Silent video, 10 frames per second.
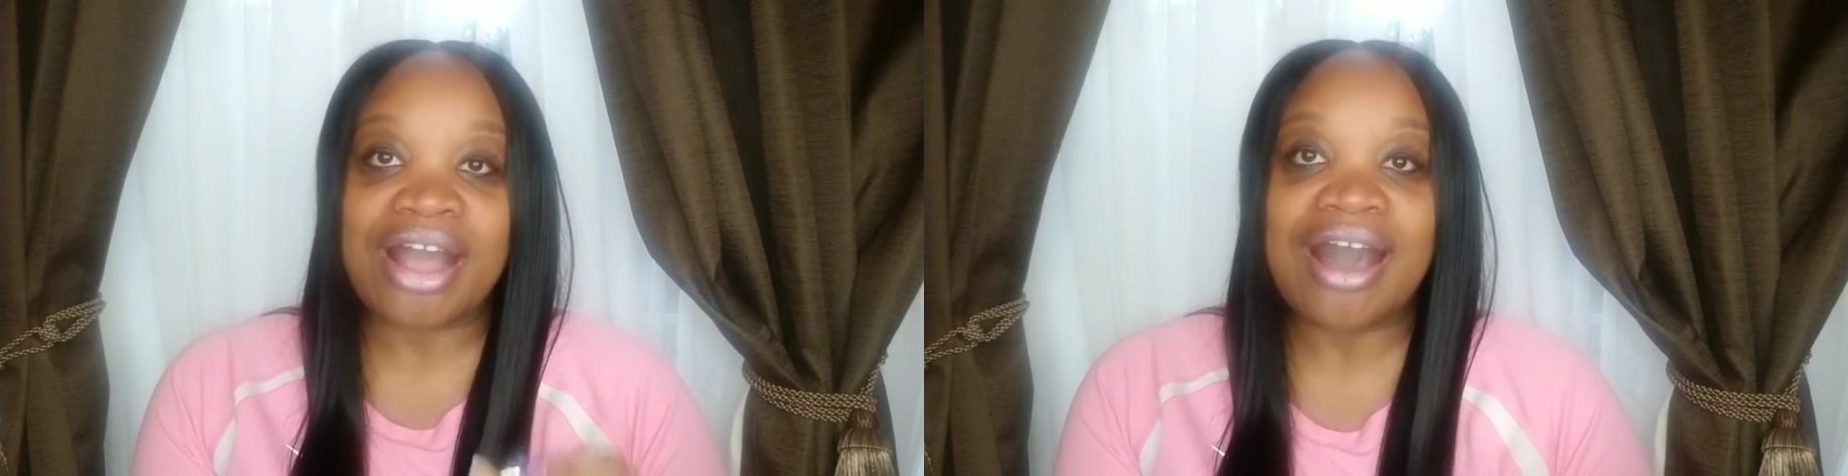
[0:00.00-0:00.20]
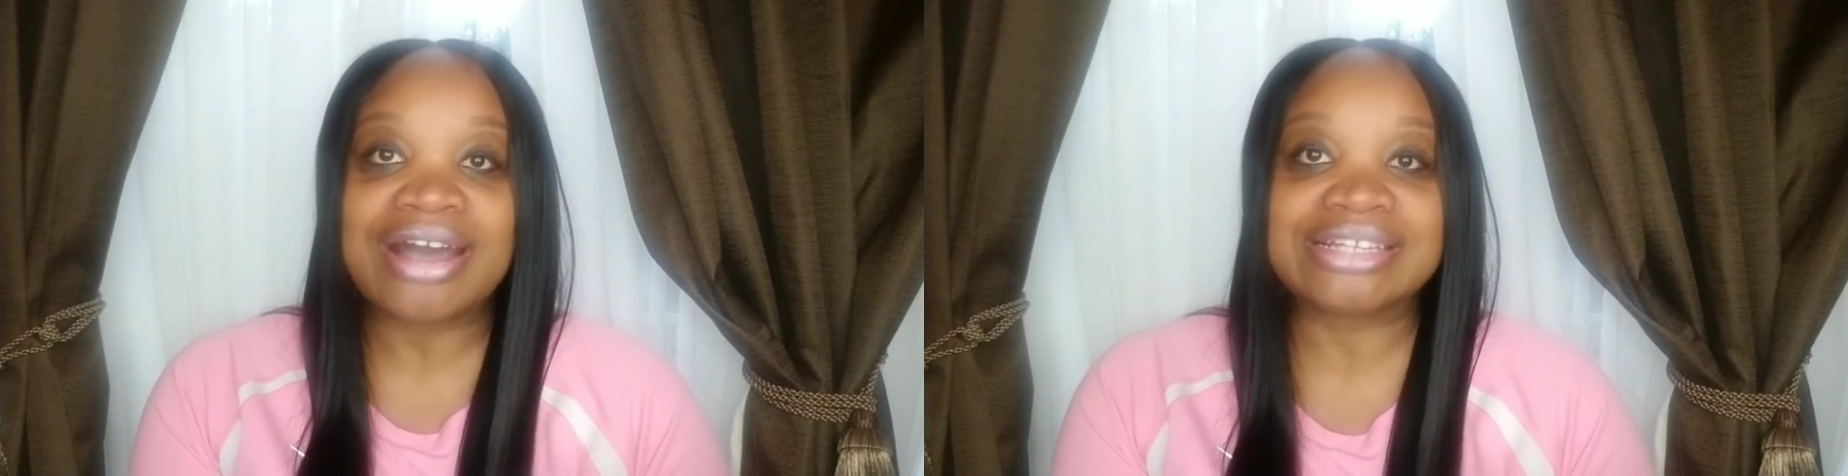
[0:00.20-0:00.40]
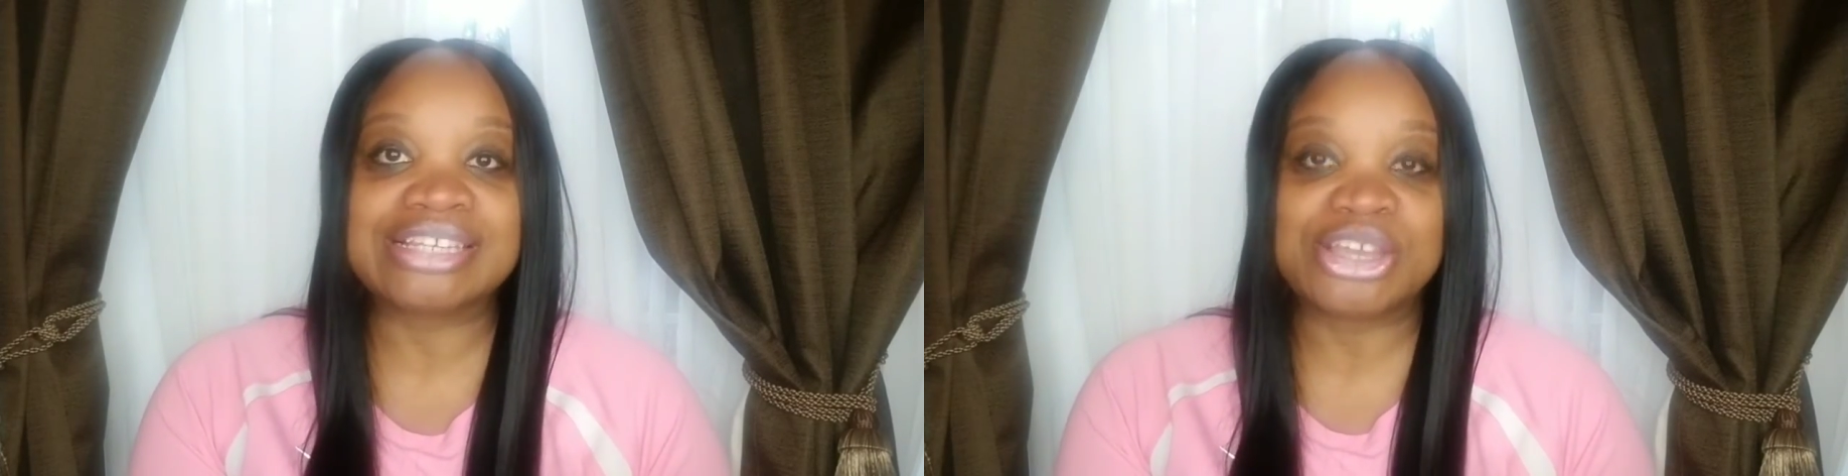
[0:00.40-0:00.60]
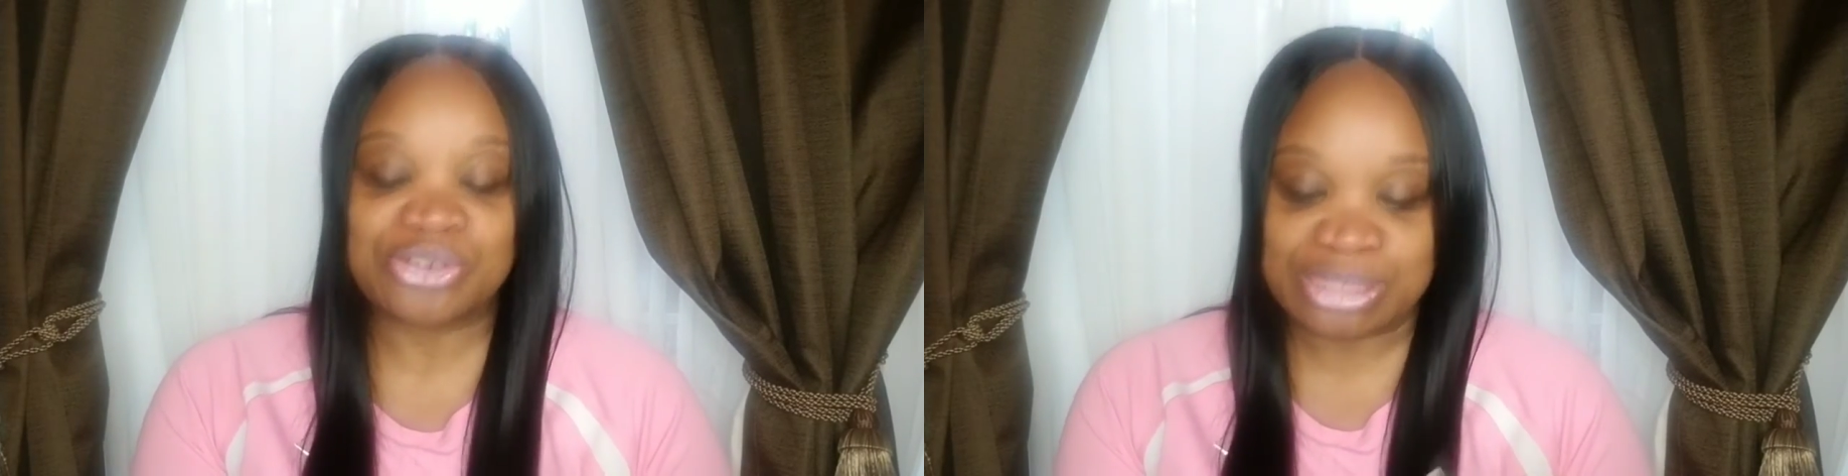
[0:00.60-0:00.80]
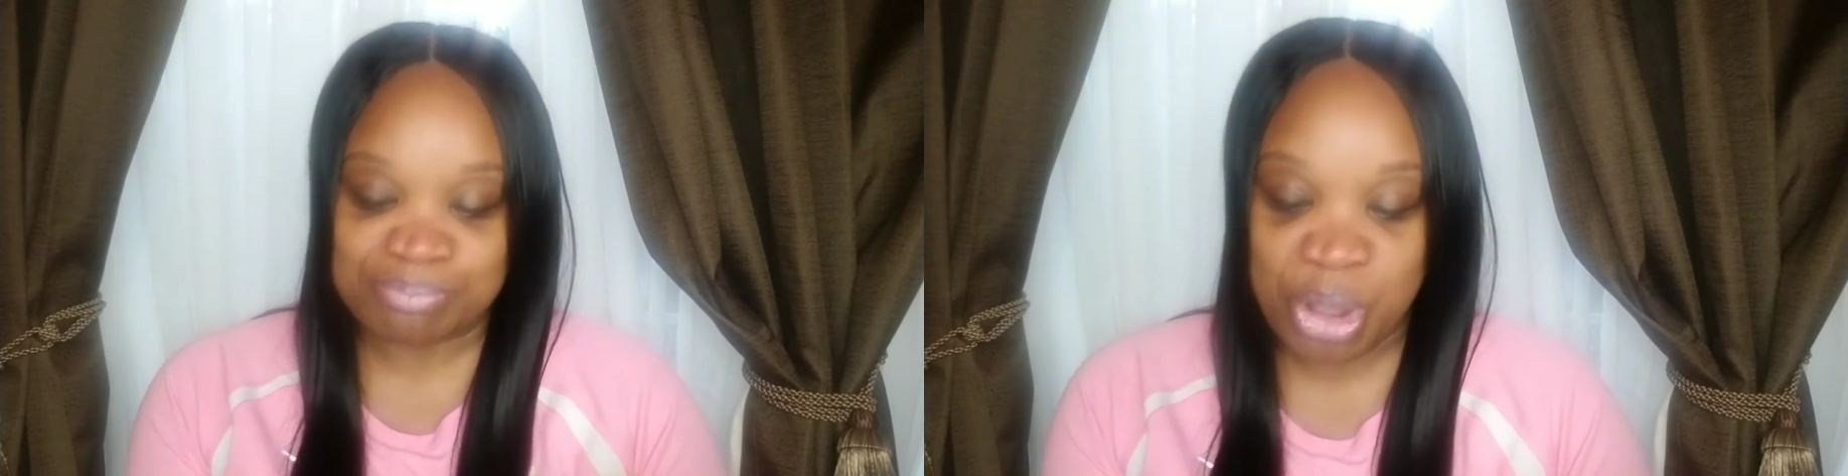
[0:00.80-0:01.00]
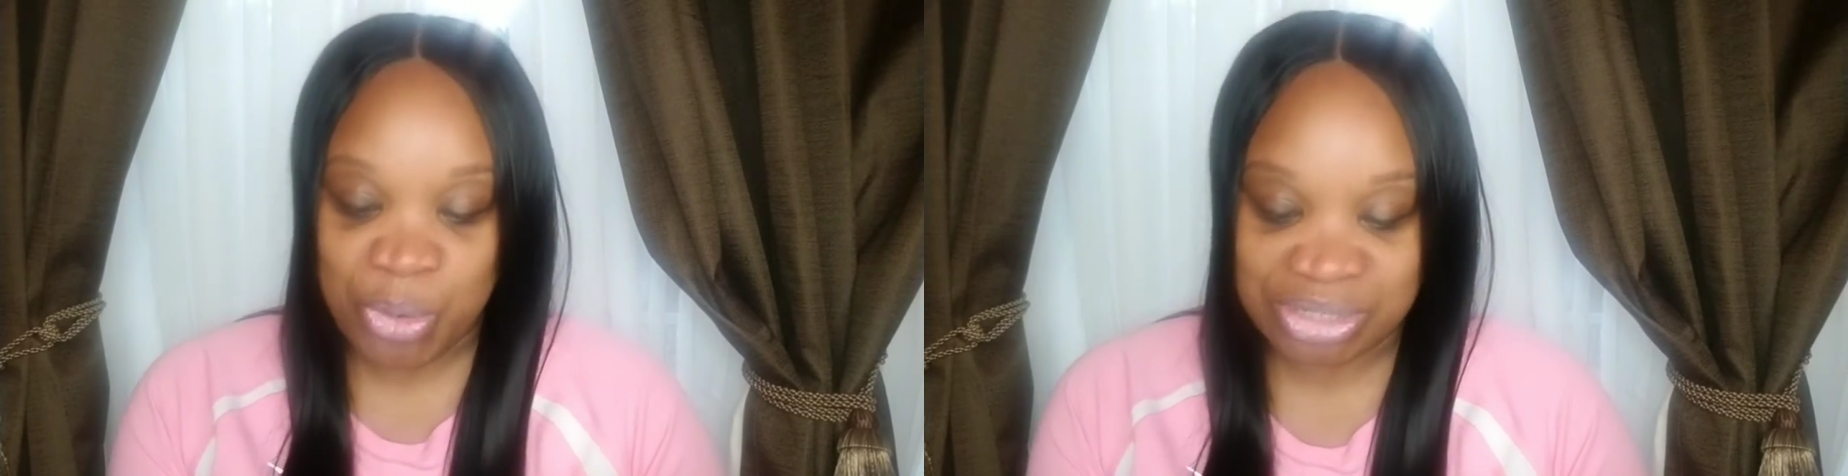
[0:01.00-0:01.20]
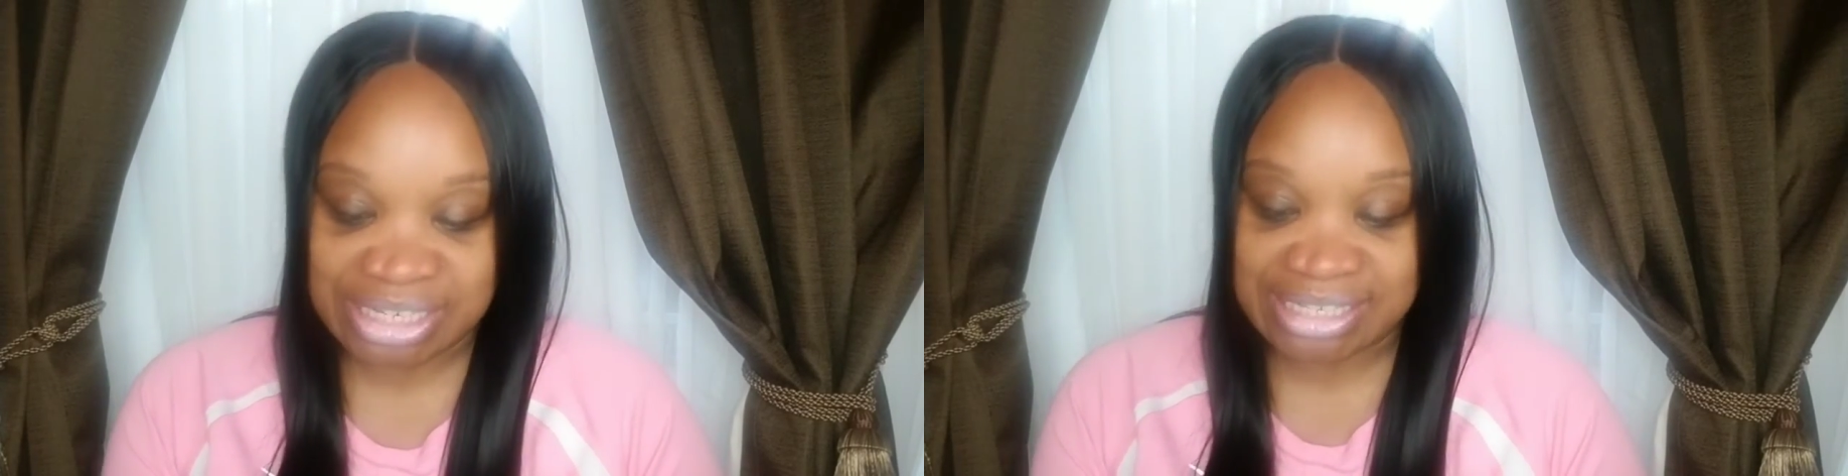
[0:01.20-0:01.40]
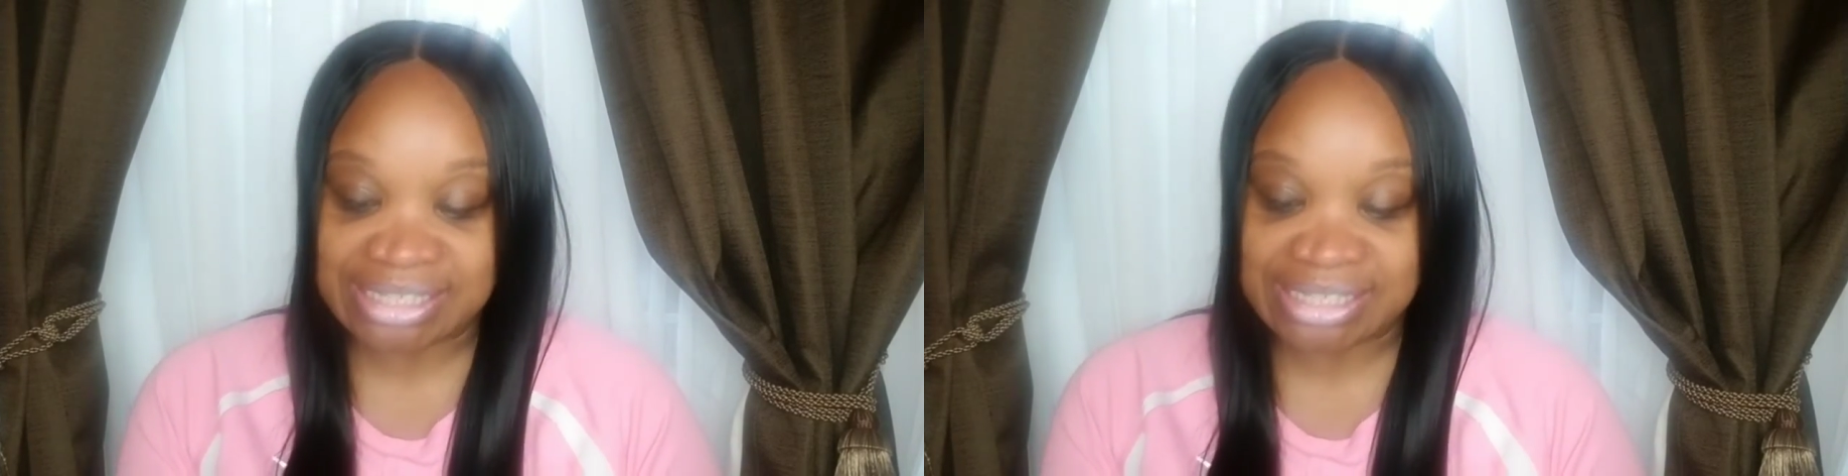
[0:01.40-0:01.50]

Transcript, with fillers: God tells Moses